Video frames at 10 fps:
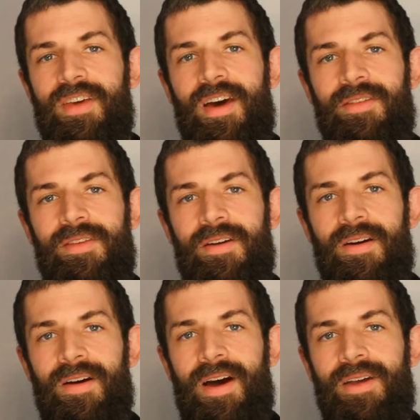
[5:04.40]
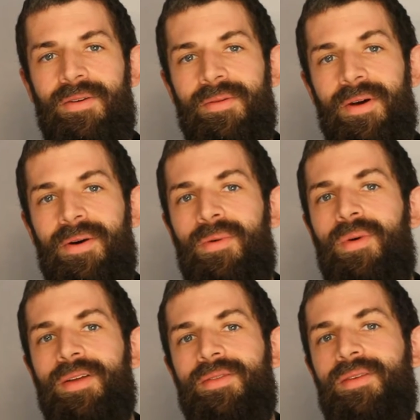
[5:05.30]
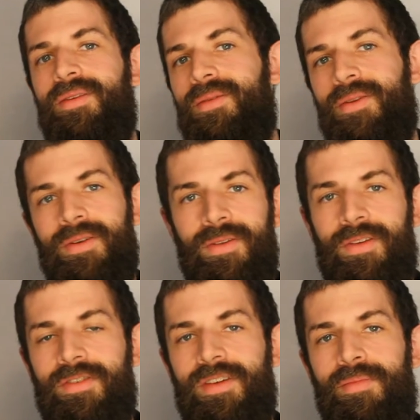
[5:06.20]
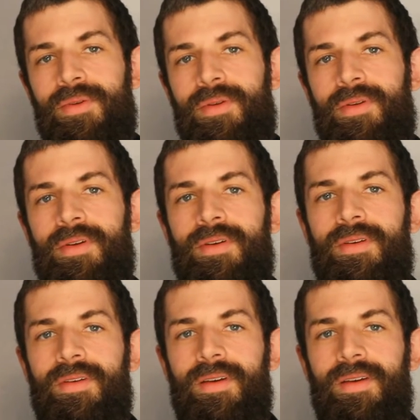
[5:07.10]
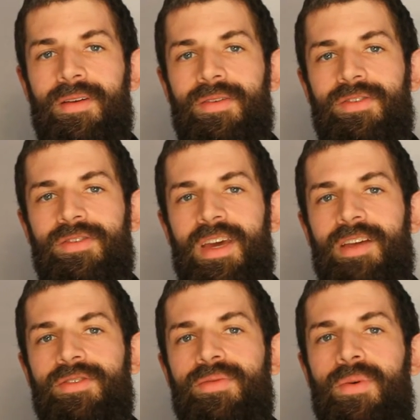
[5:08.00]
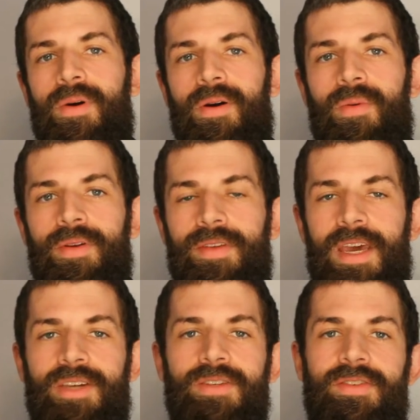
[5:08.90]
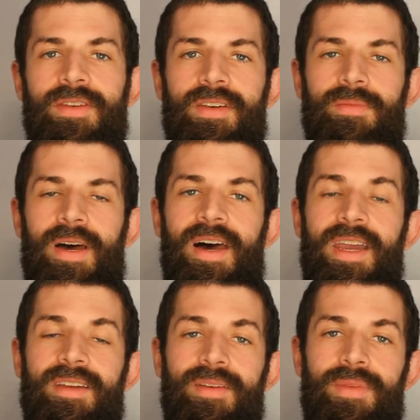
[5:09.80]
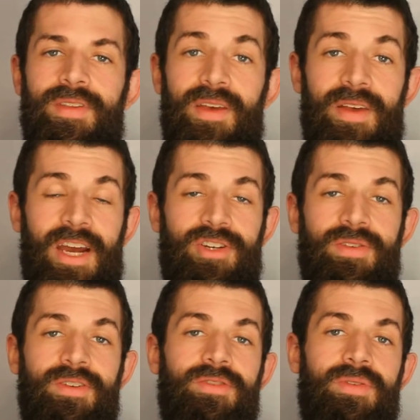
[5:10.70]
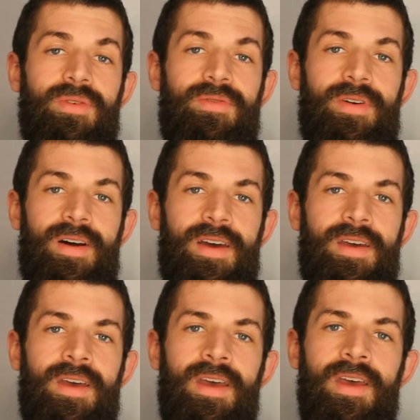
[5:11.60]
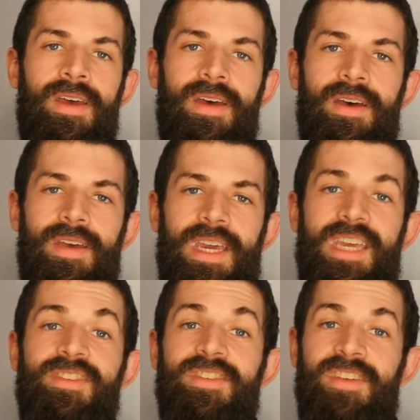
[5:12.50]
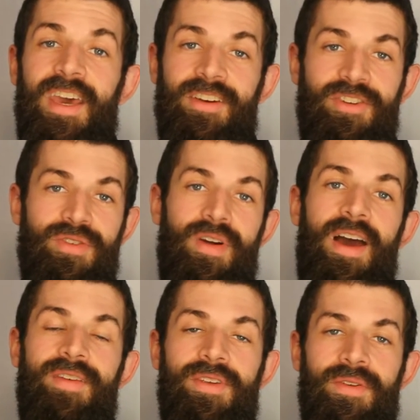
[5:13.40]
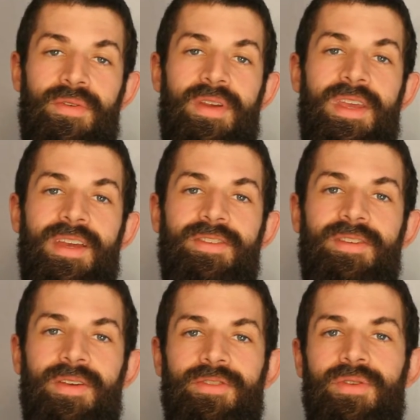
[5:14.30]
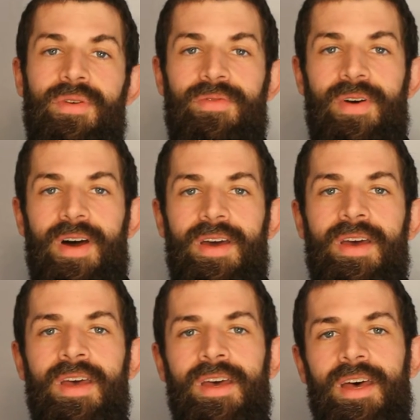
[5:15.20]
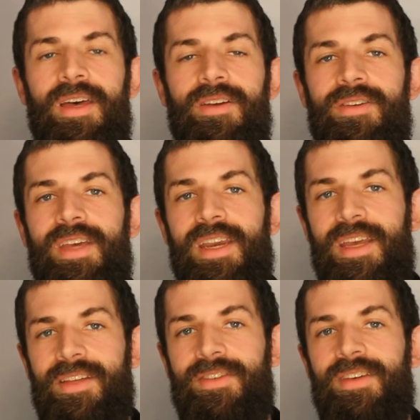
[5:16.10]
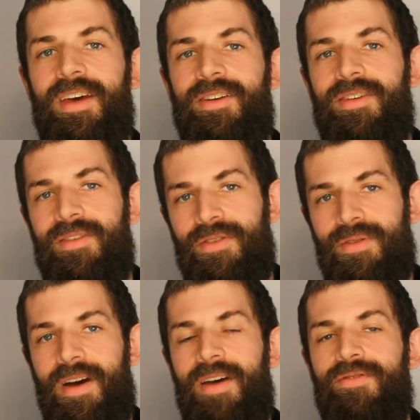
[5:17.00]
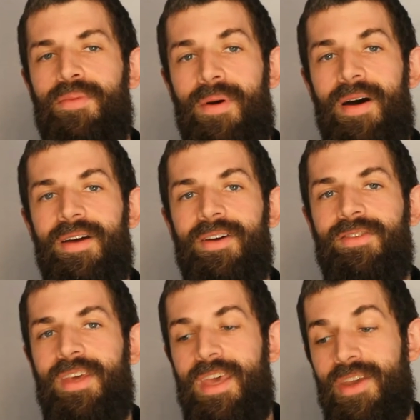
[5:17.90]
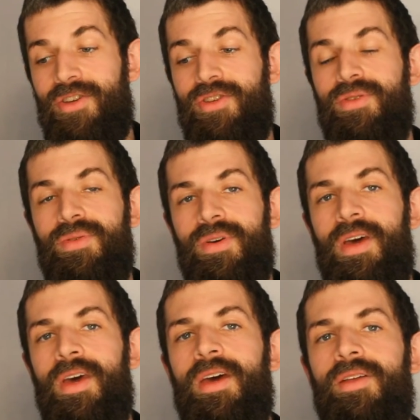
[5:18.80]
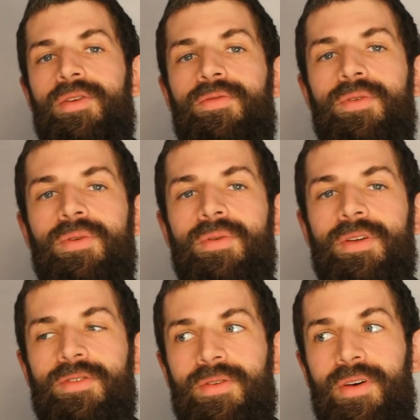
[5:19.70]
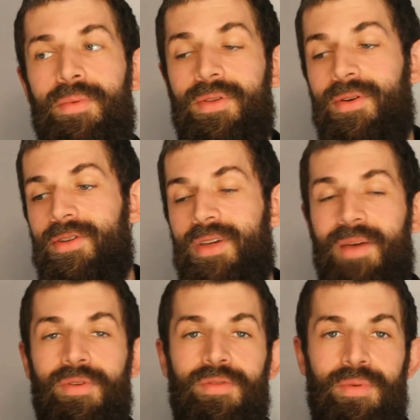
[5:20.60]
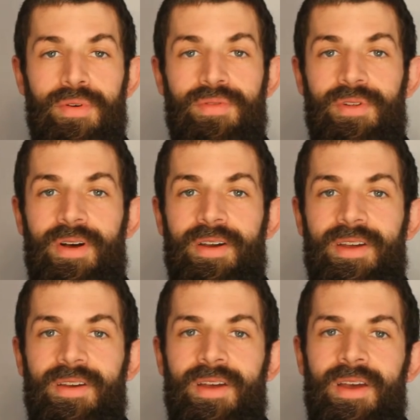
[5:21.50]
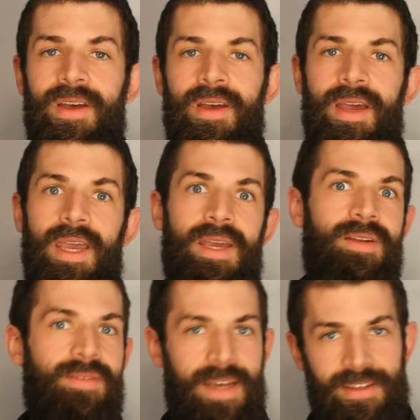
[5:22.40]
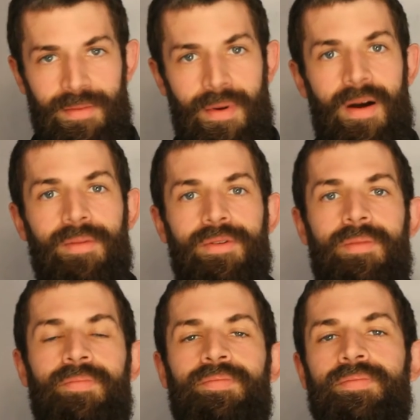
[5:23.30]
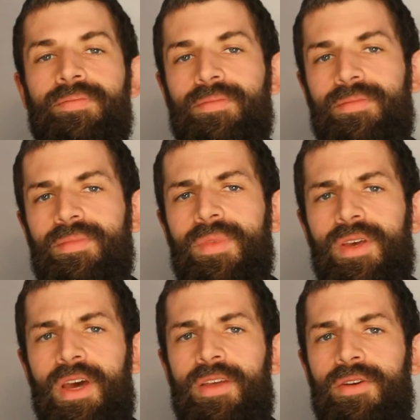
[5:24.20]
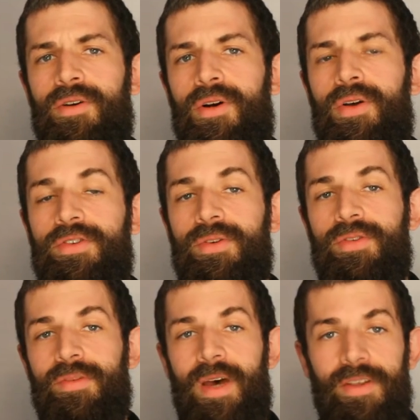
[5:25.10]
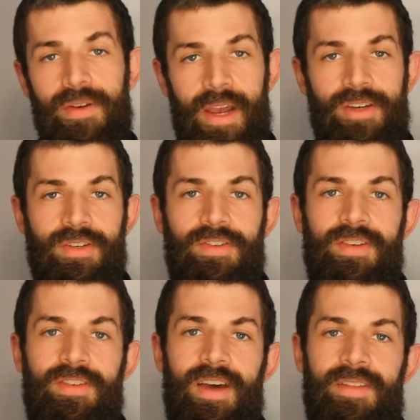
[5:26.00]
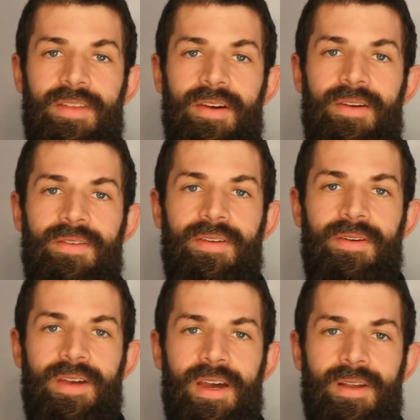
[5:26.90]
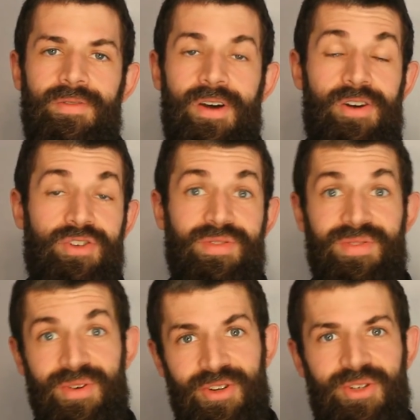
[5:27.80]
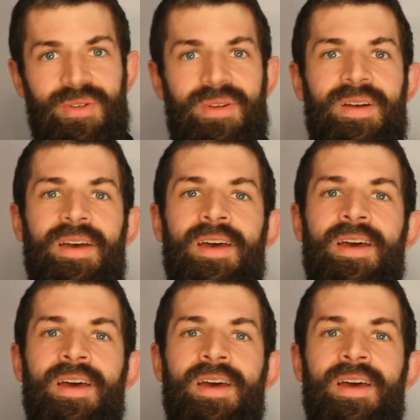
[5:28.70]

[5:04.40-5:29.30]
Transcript: out there, I don't know what the, the symbol uh, stands for or what the agency is behind it, but they'll actually certify uh, insect derived ingredients. They'll certify unclean insect derived products into the food. And so they'll put their stamp of approval on it and that's a problem. Uh, there are also some other agencies out there that are kind of controversial,